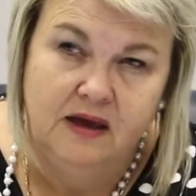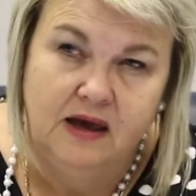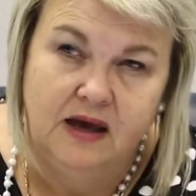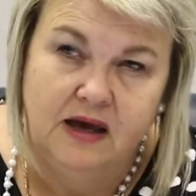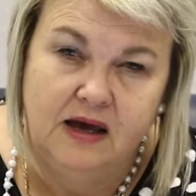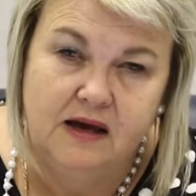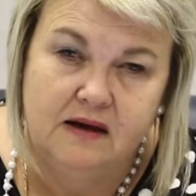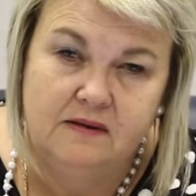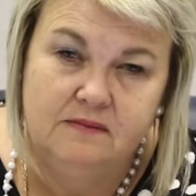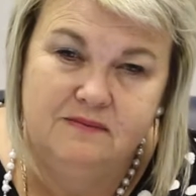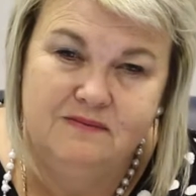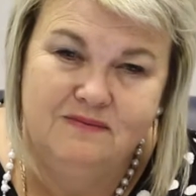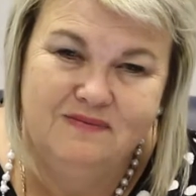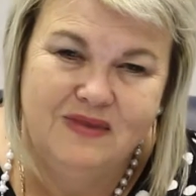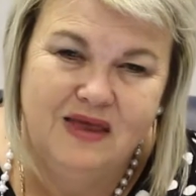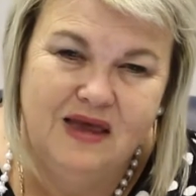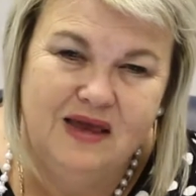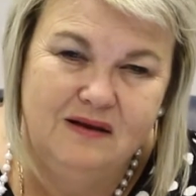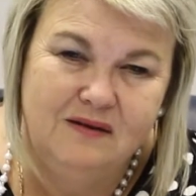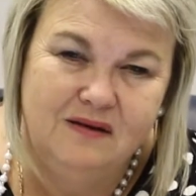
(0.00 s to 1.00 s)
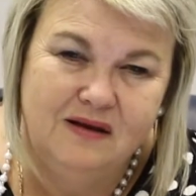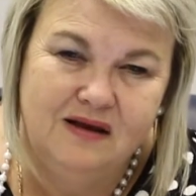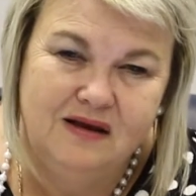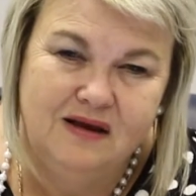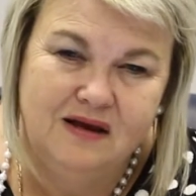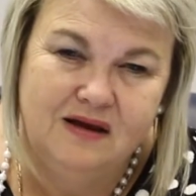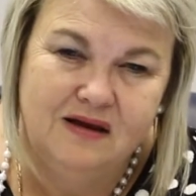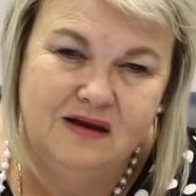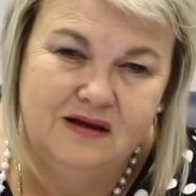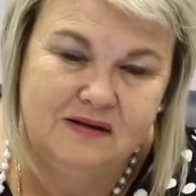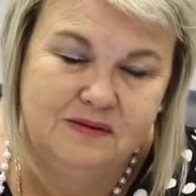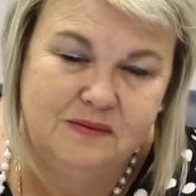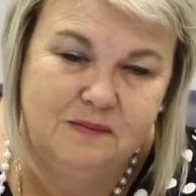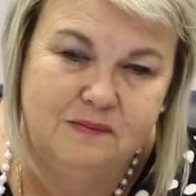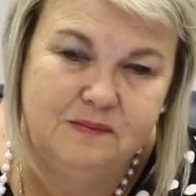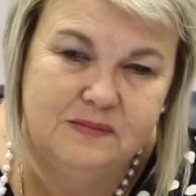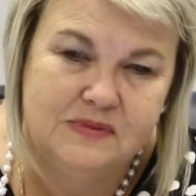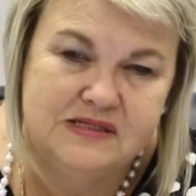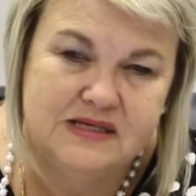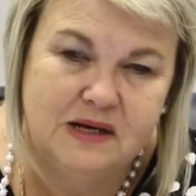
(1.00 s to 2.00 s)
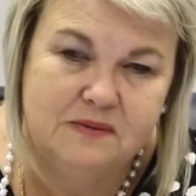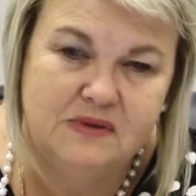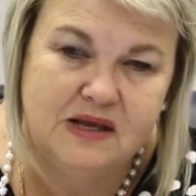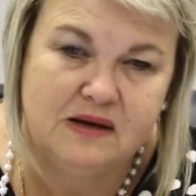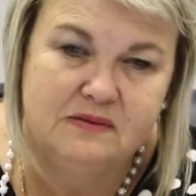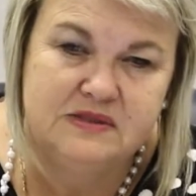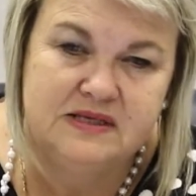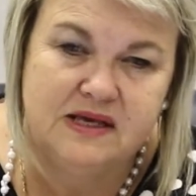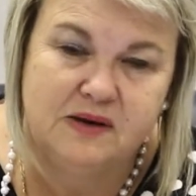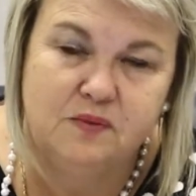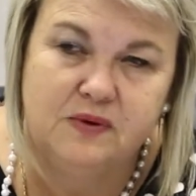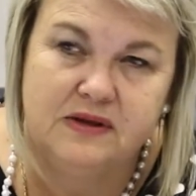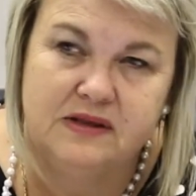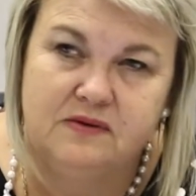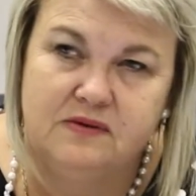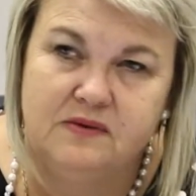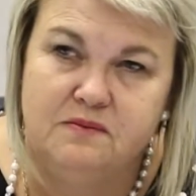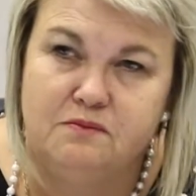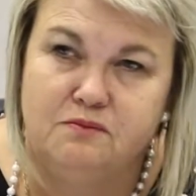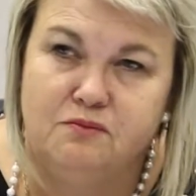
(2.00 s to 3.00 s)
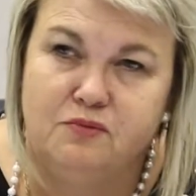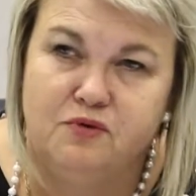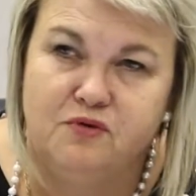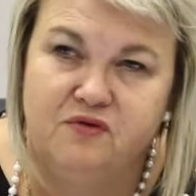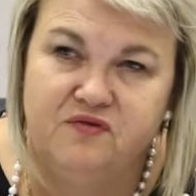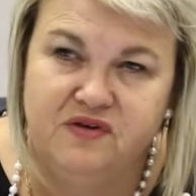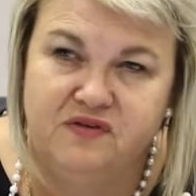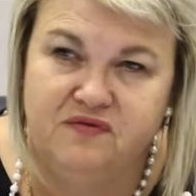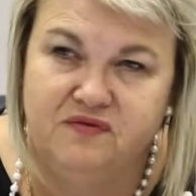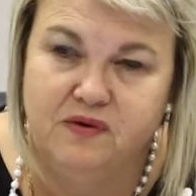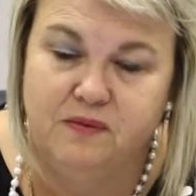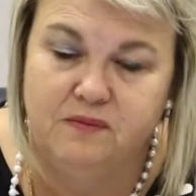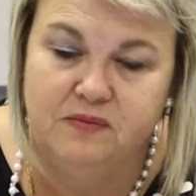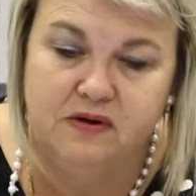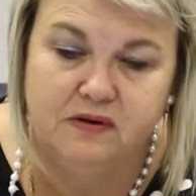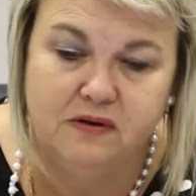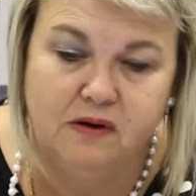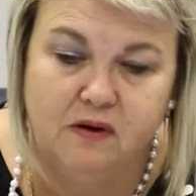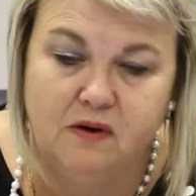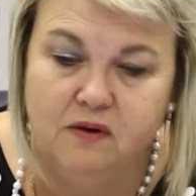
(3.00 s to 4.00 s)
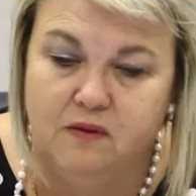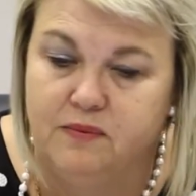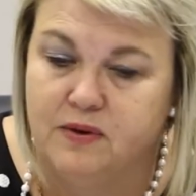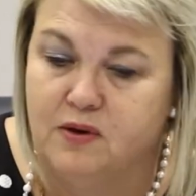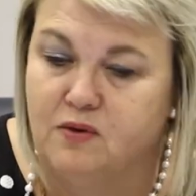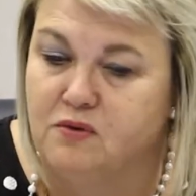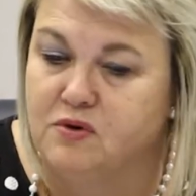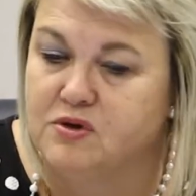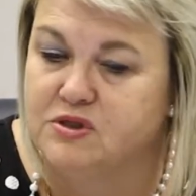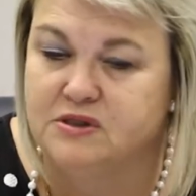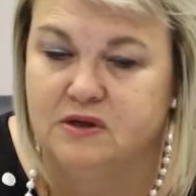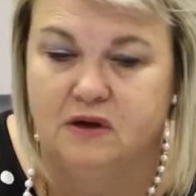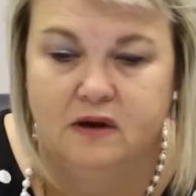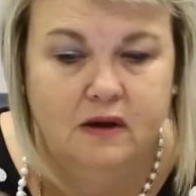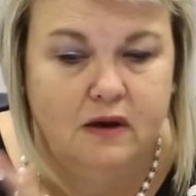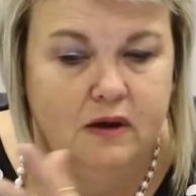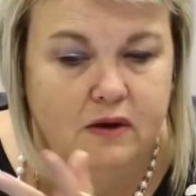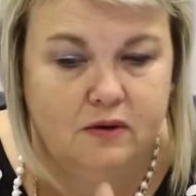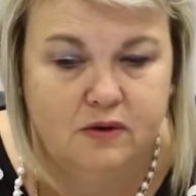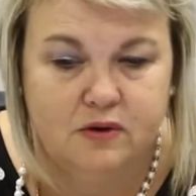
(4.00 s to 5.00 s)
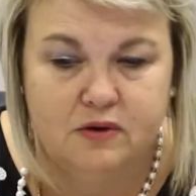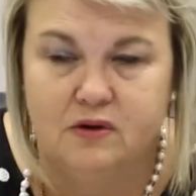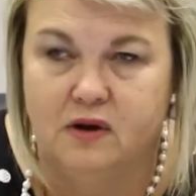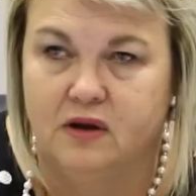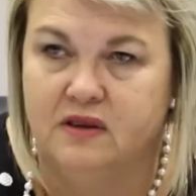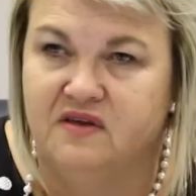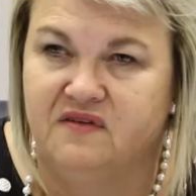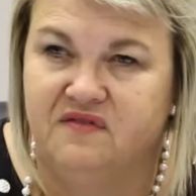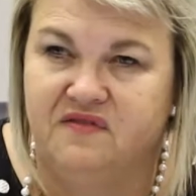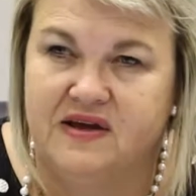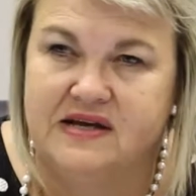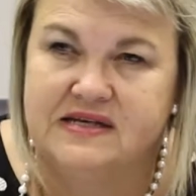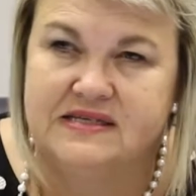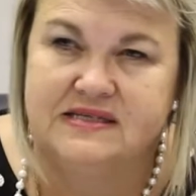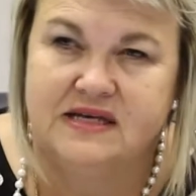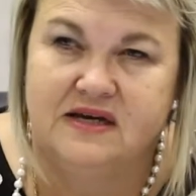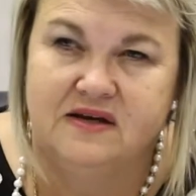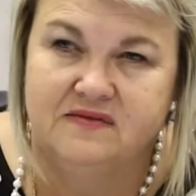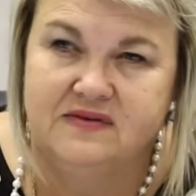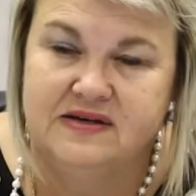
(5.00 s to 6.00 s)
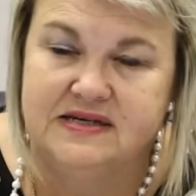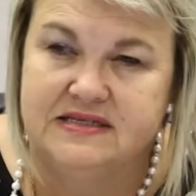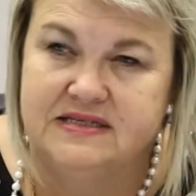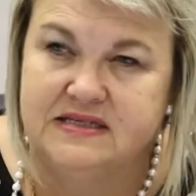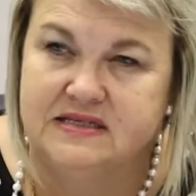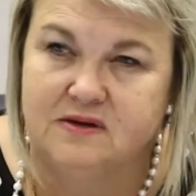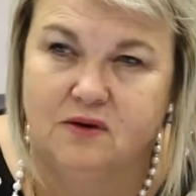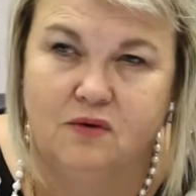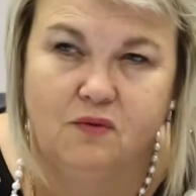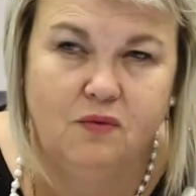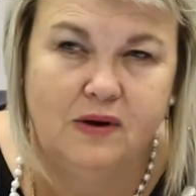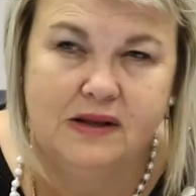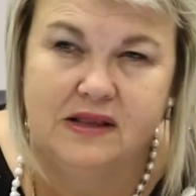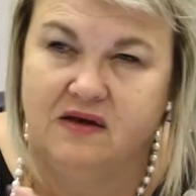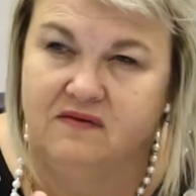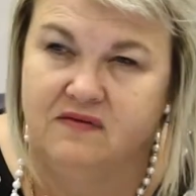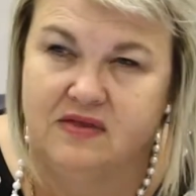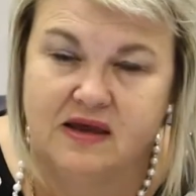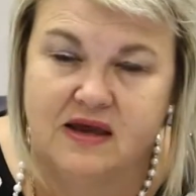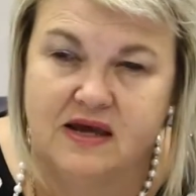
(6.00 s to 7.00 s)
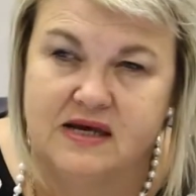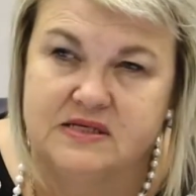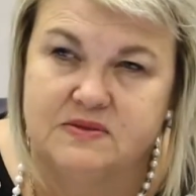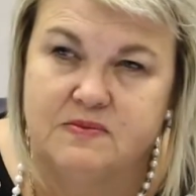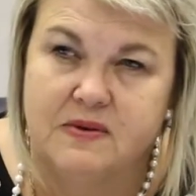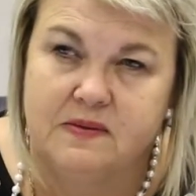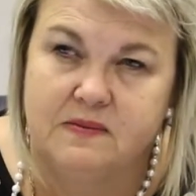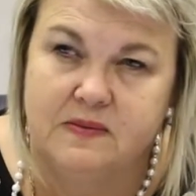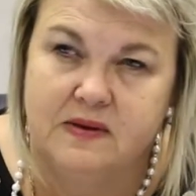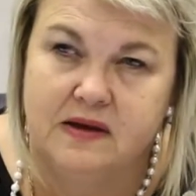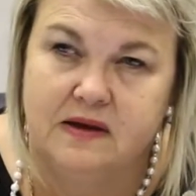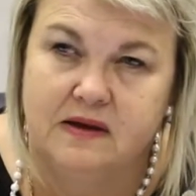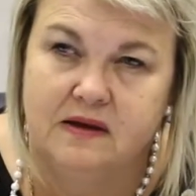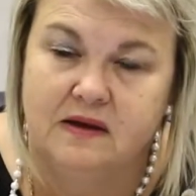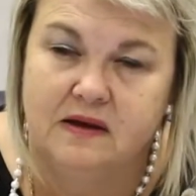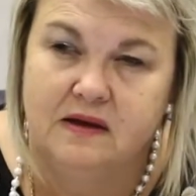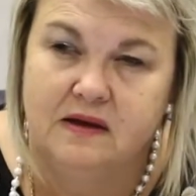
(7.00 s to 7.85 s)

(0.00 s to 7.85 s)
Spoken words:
And sometimes they would remove it from the roll because it could not affect service or whatever the case may be.